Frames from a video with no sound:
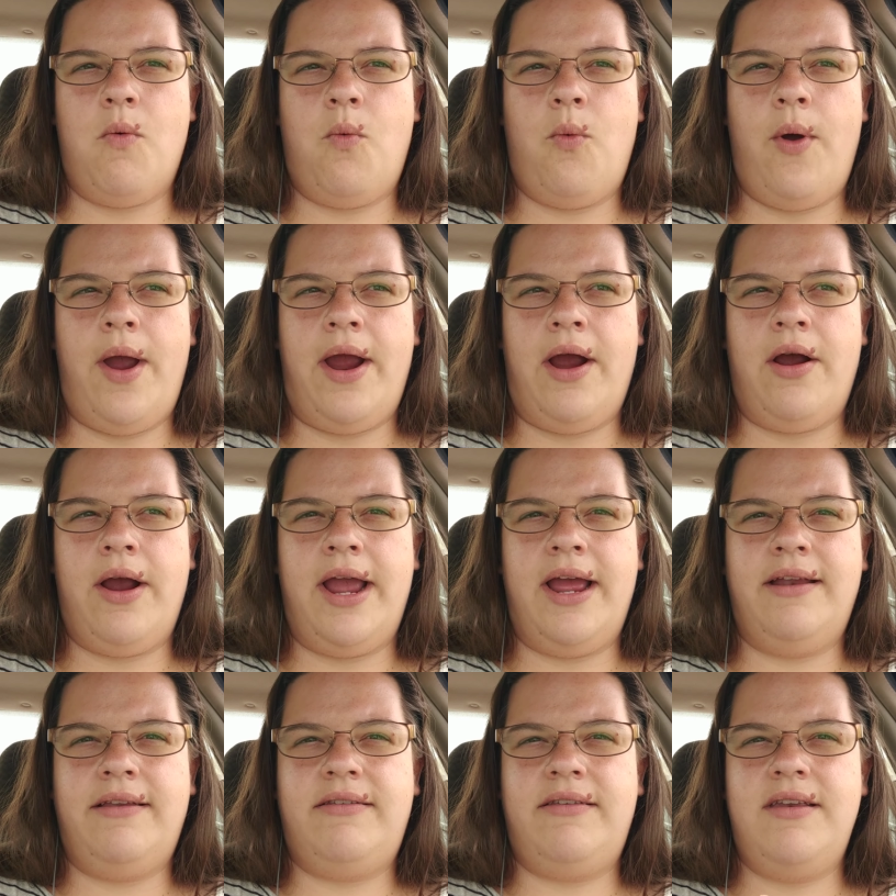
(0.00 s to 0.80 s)
where
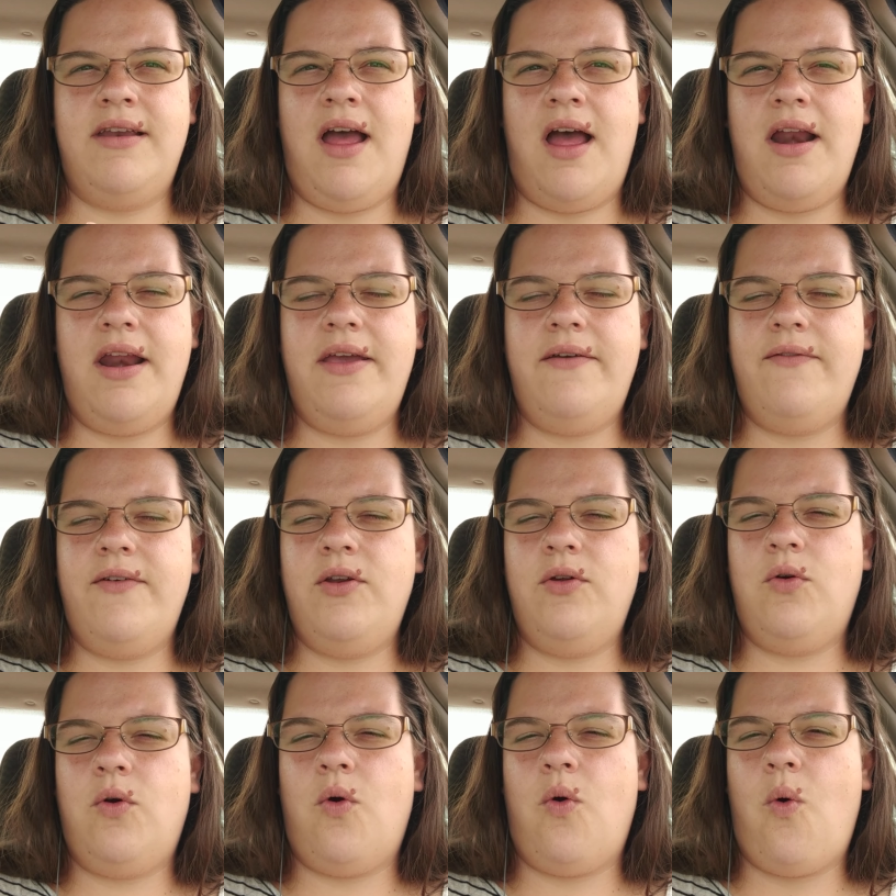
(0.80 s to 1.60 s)
it's not
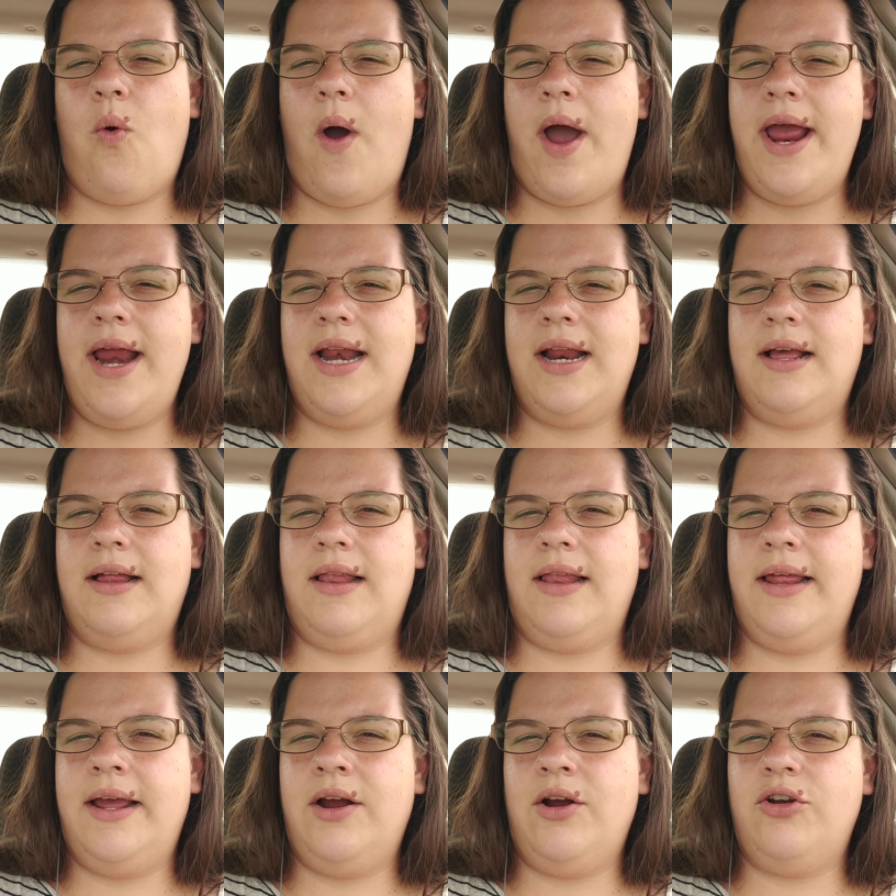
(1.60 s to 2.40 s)
even quite
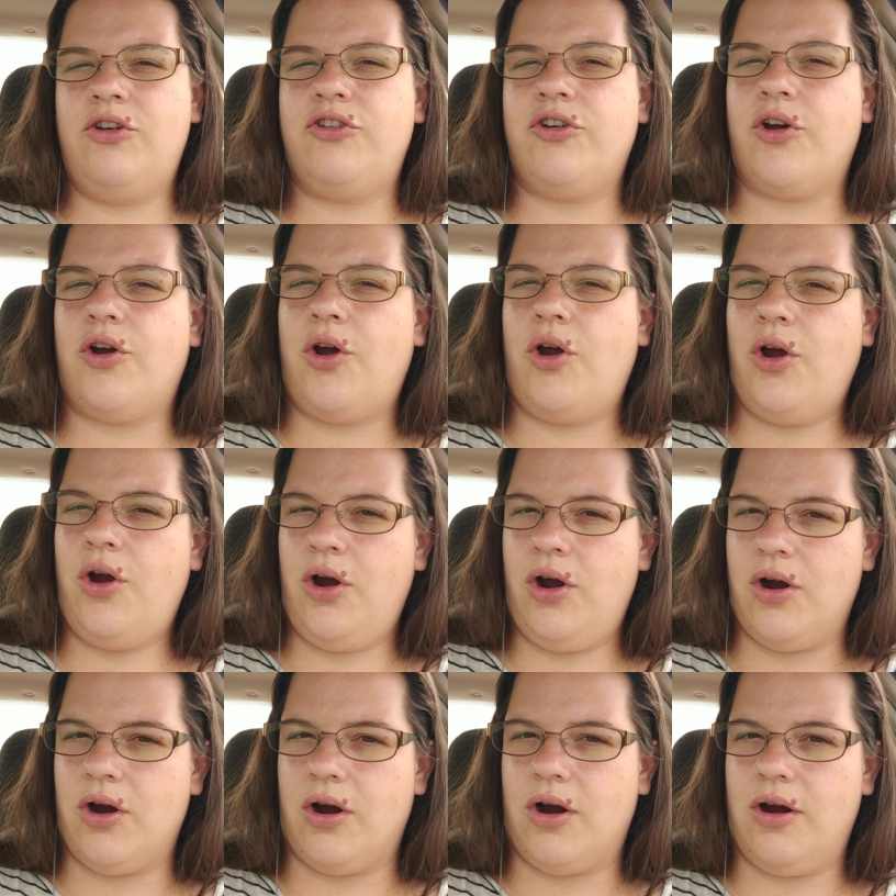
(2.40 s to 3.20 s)
clear to
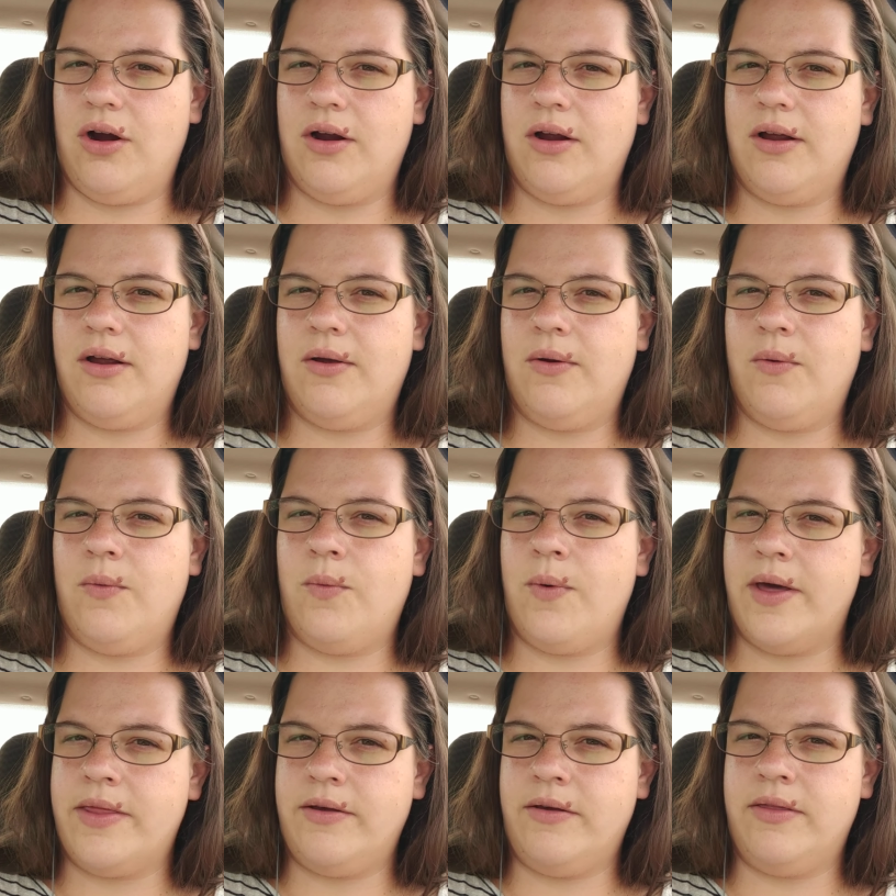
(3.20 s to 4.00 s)
her
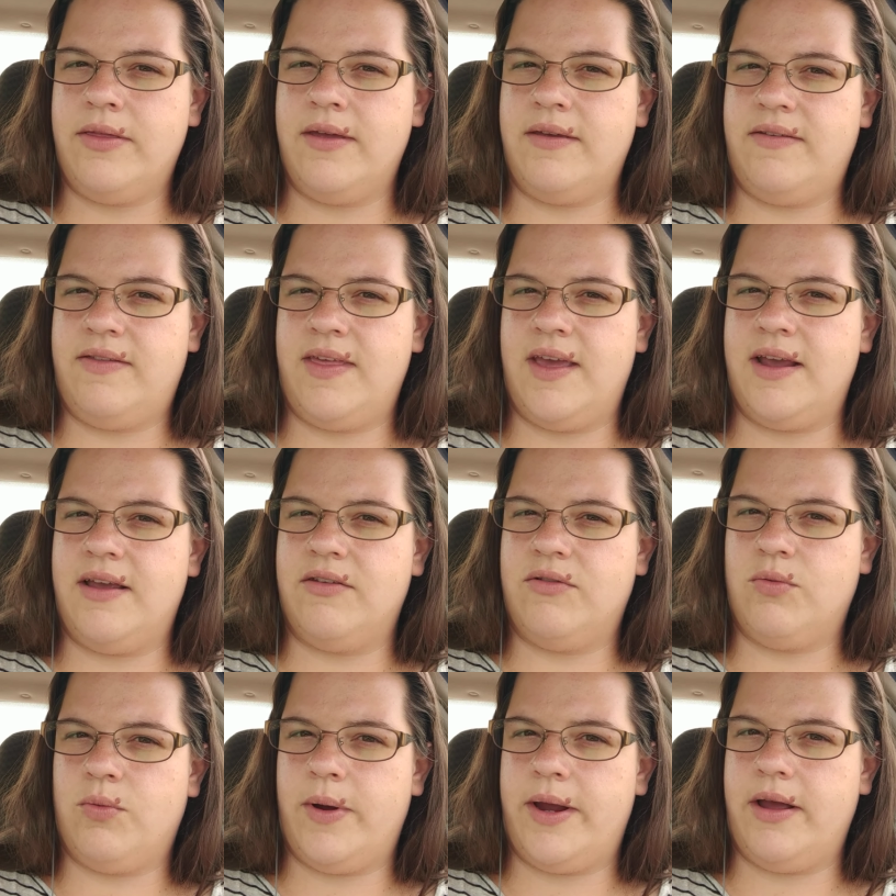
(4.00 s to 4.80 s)
whether this thing
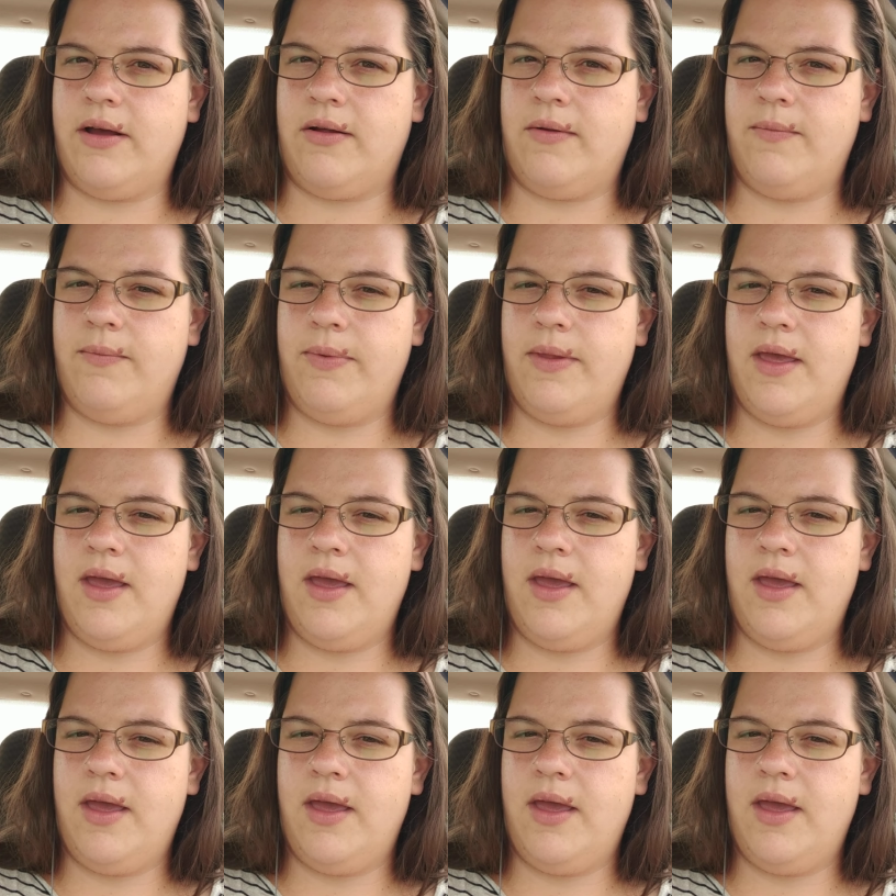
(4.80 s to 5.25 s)
is real.